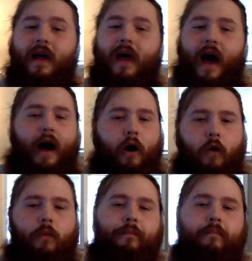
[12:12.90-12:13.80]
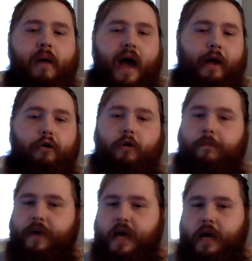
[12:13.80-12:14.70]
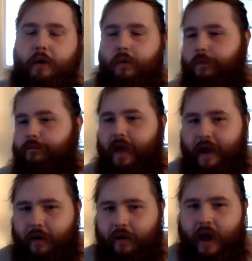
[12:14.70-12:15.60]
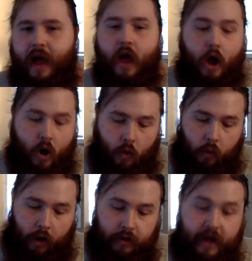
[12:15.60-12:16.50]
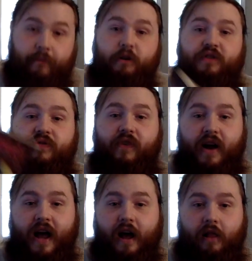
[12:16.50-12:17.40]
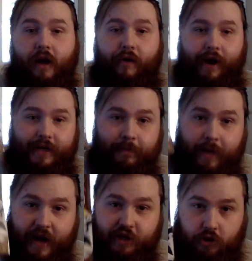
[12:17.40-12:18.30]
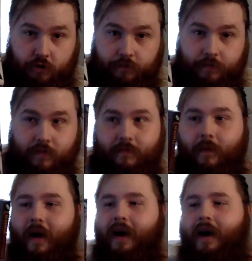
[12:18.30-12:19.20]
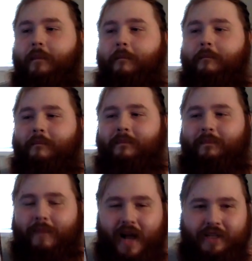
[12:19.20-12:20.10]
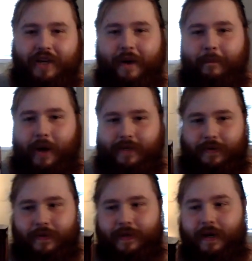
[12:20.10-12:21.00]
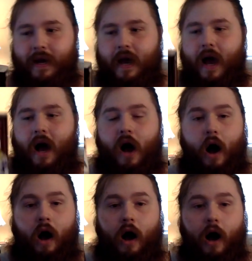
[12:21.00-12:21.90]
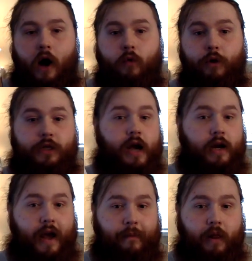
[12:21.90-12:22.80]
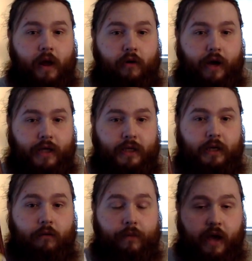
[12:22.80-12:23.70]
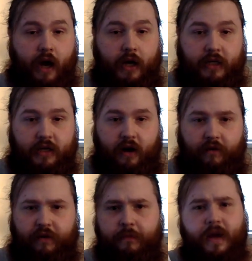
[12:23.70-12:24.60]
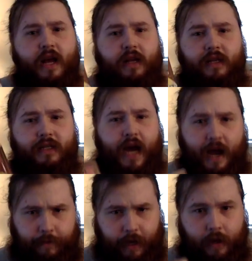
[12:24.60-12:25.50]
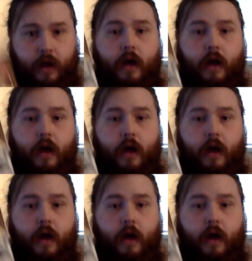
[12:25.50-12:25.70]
How bad could it be and all that? Well, it was fucking hilarious. Mashal, Magic and Muscles, was goddamn hilarious because of comedic timing.